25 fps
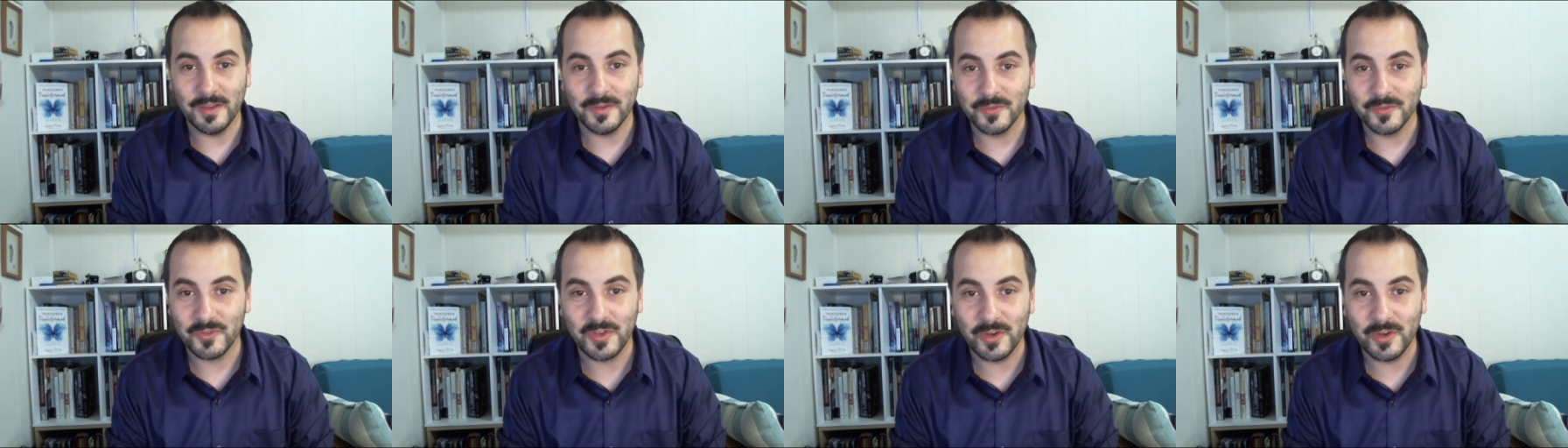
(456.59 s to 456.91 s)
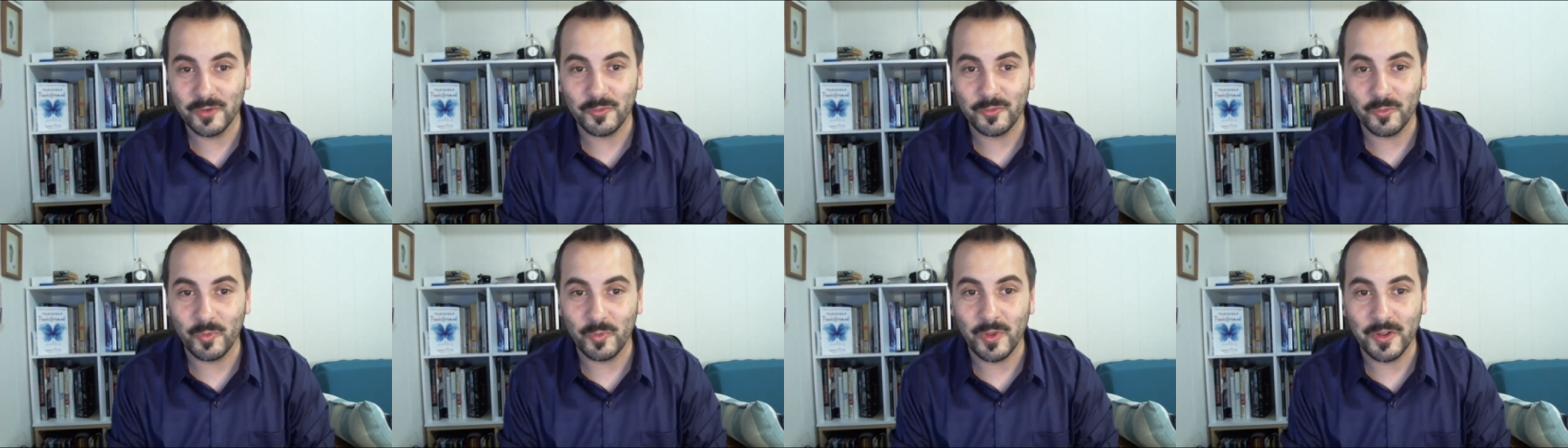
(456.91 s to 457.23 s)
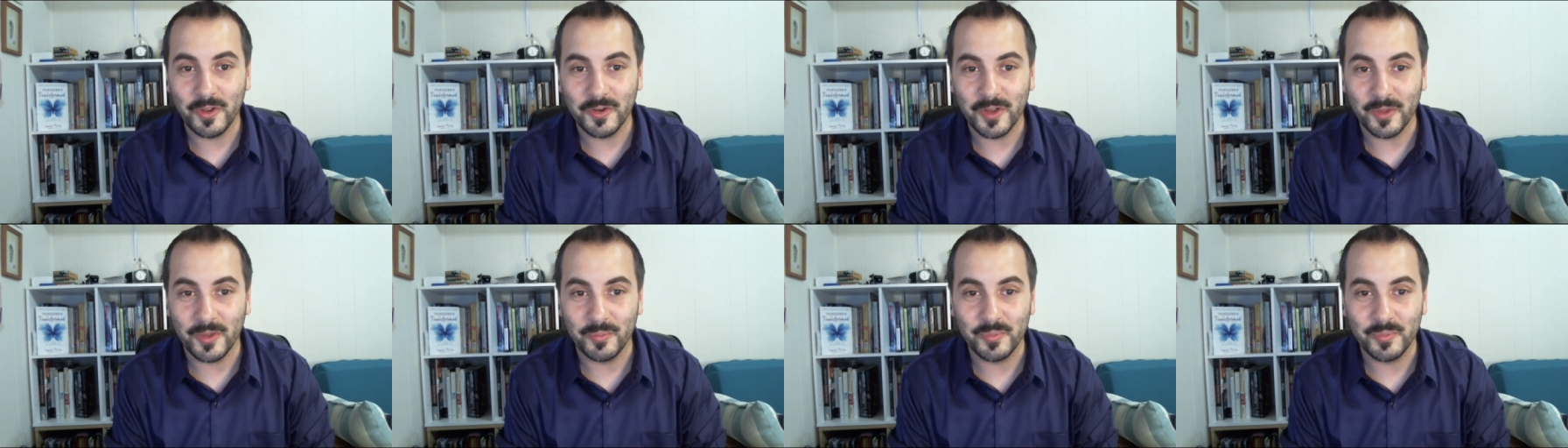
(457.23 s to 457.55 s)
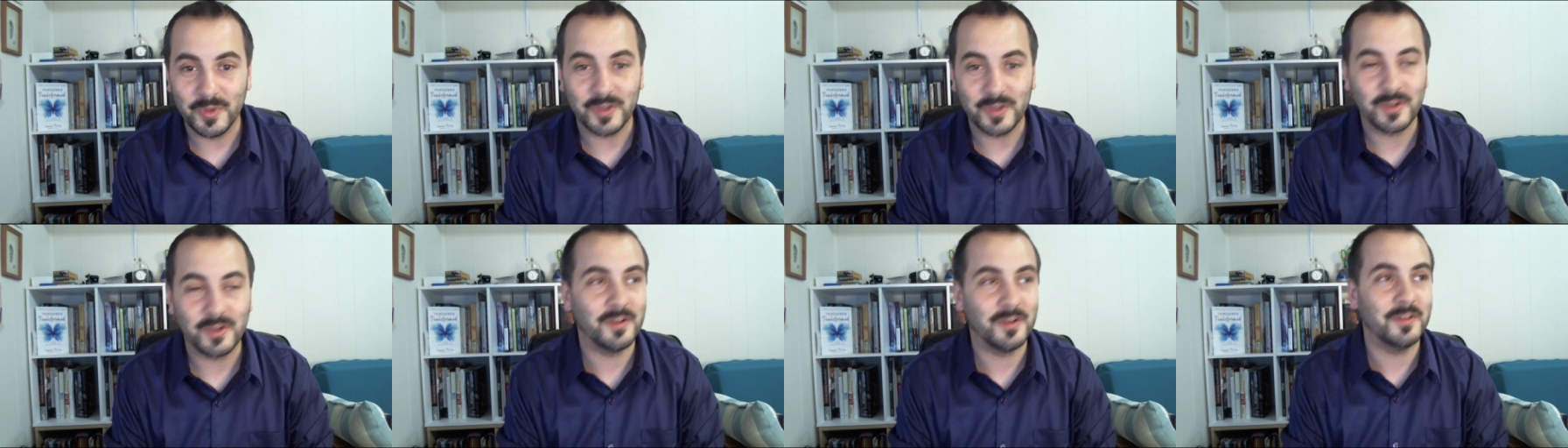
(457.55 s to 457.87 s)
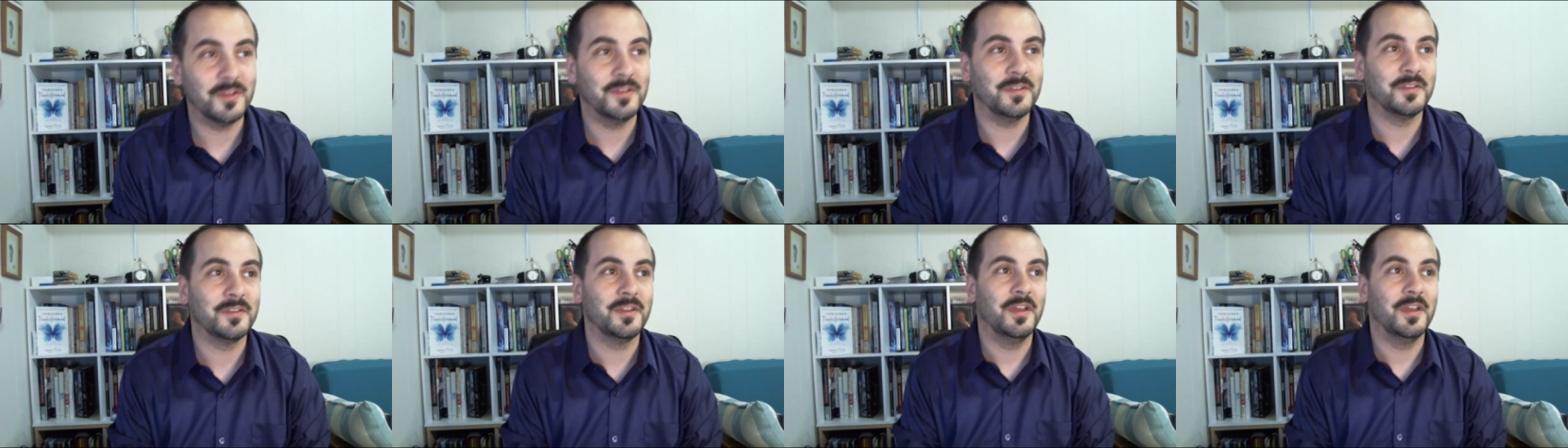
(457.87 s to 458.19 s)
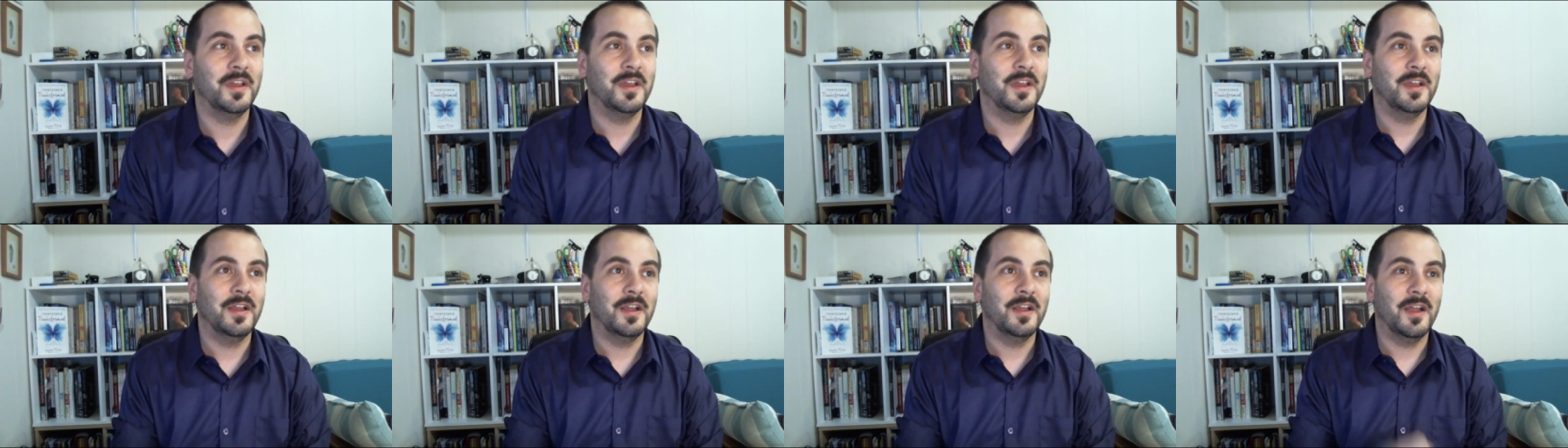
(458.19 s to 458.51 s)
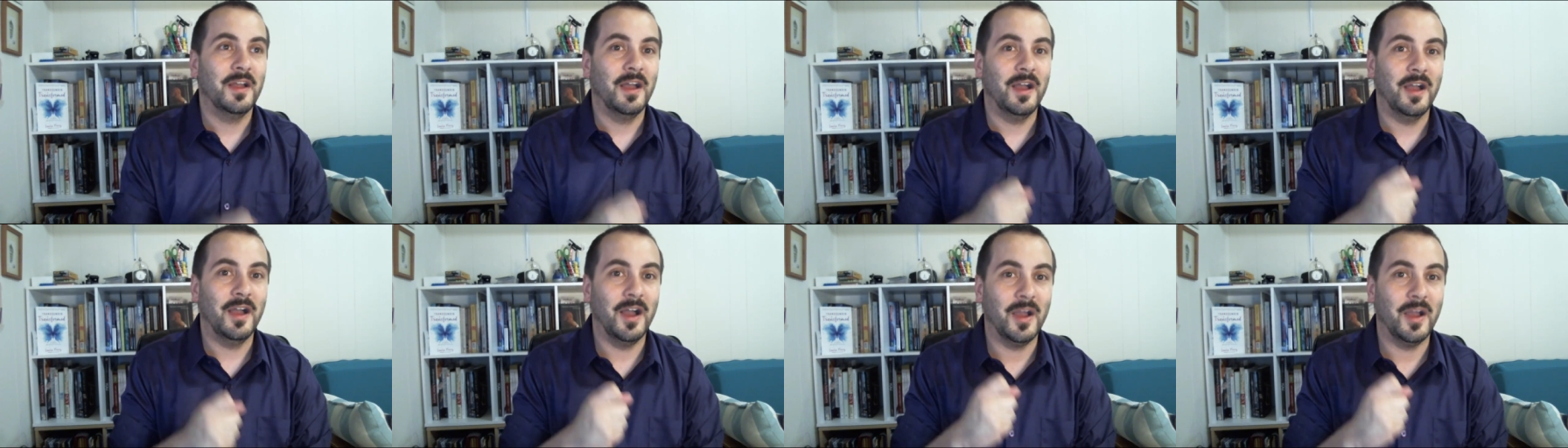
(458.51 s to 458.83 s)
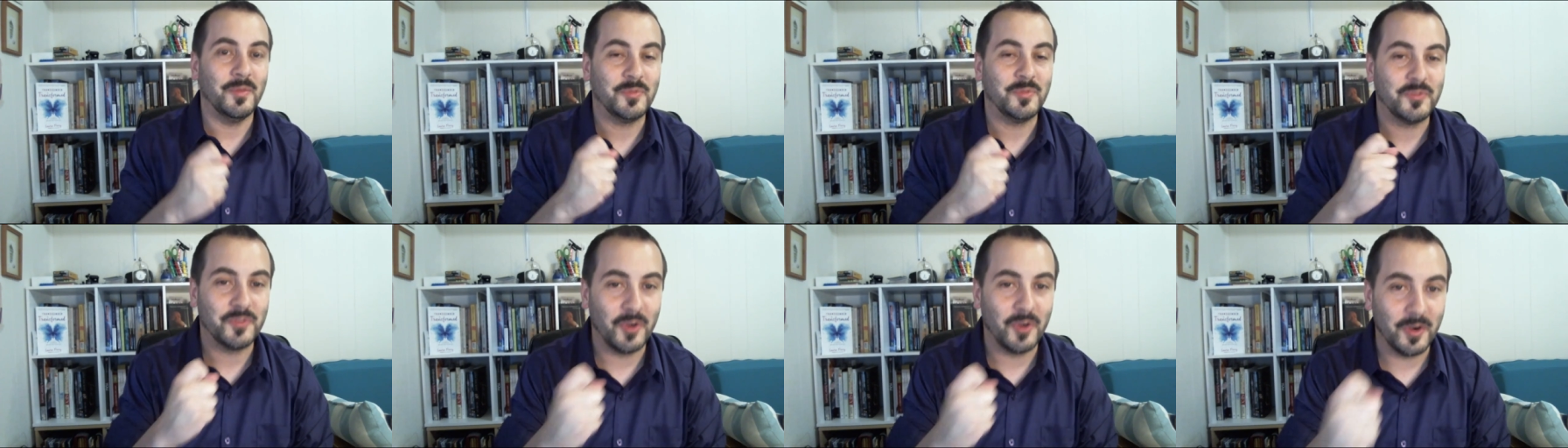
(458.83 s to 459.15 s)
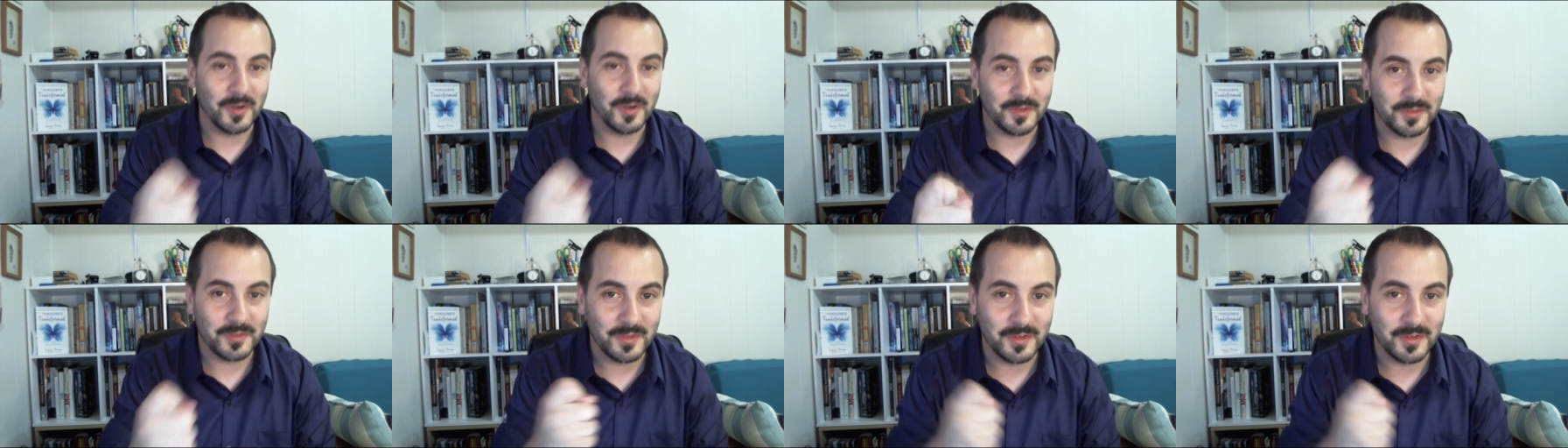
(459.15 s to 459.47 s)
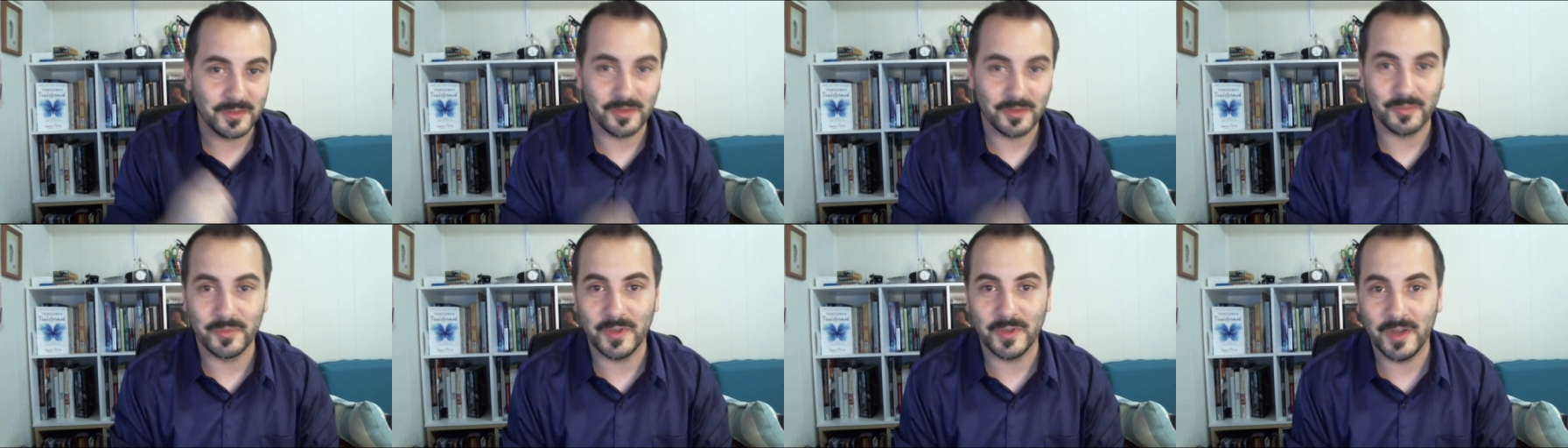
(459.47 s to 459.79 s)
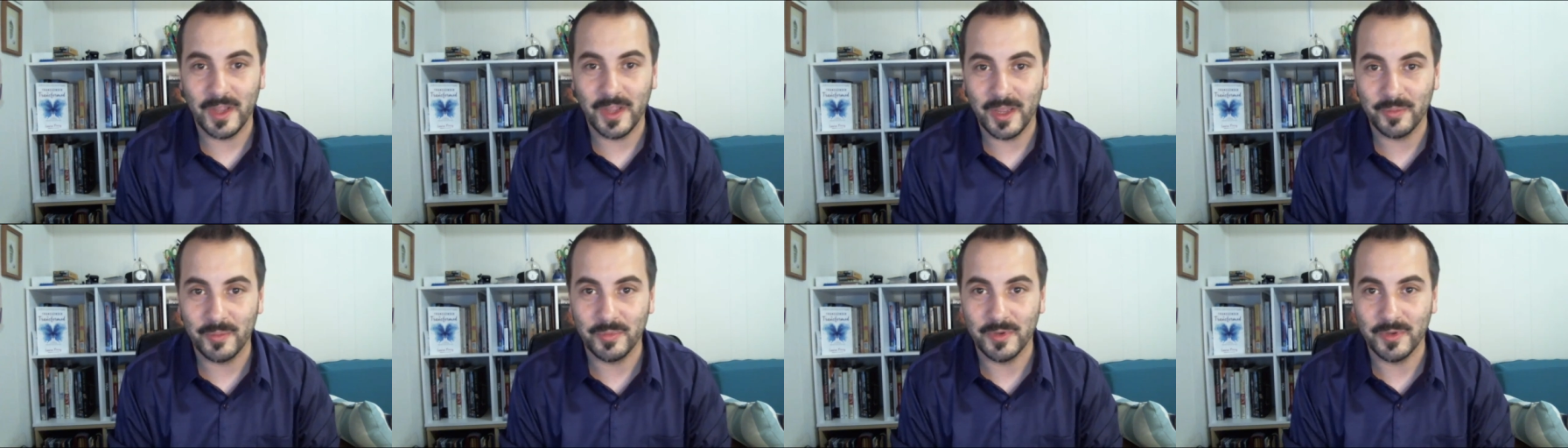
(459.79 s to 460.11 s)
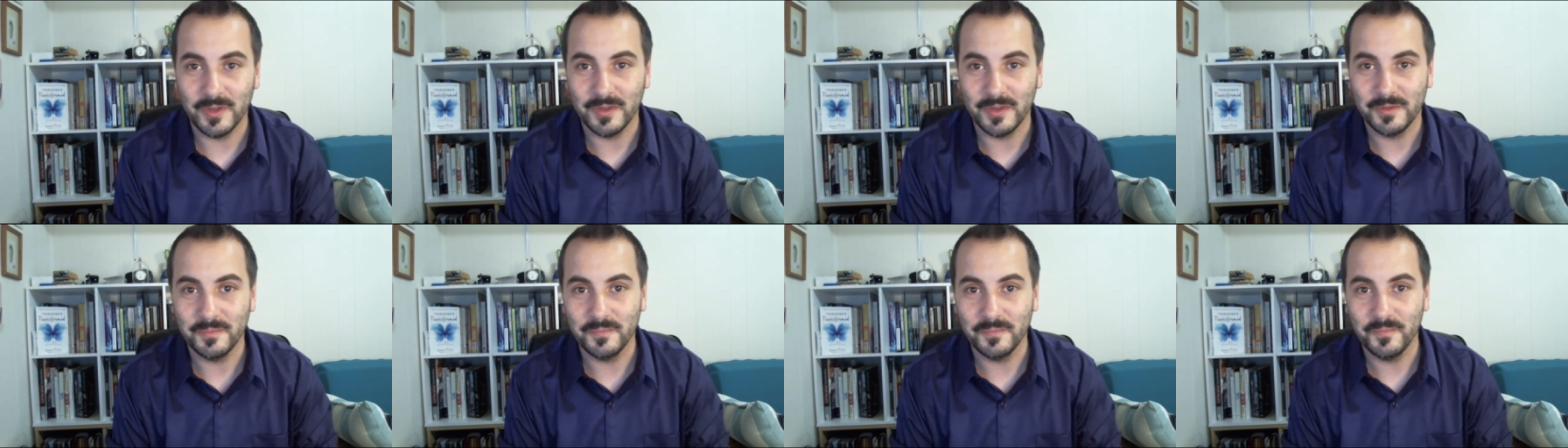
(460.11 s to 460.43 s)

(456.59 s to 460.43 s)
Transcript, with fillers: tears were welling up because I'm starting to see something happening.